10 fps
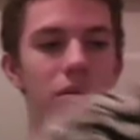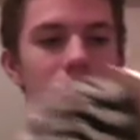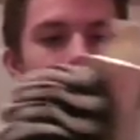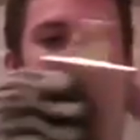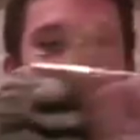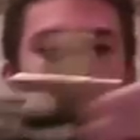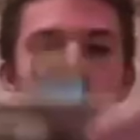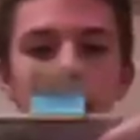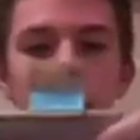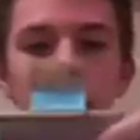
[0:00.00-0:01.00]
we're
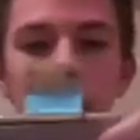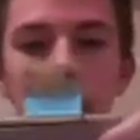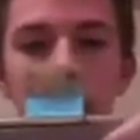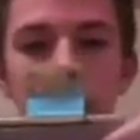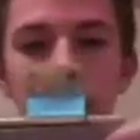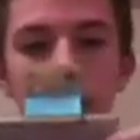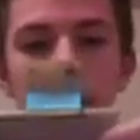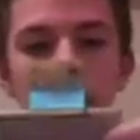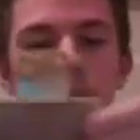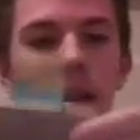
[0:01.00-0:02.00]
gonna cut a piece.
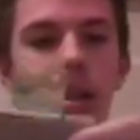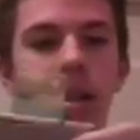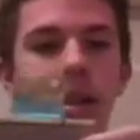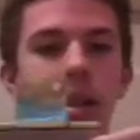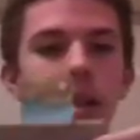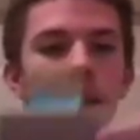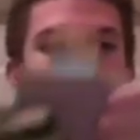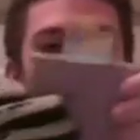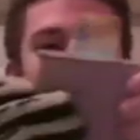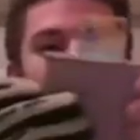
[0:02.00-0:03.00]

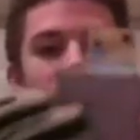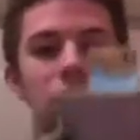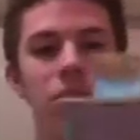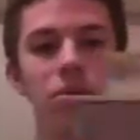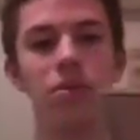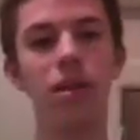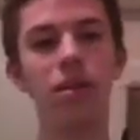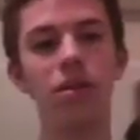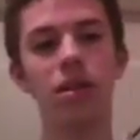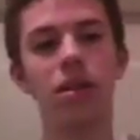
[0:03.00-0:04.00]
It
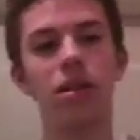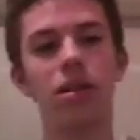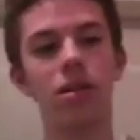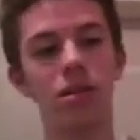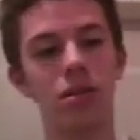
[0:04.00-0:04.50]
will go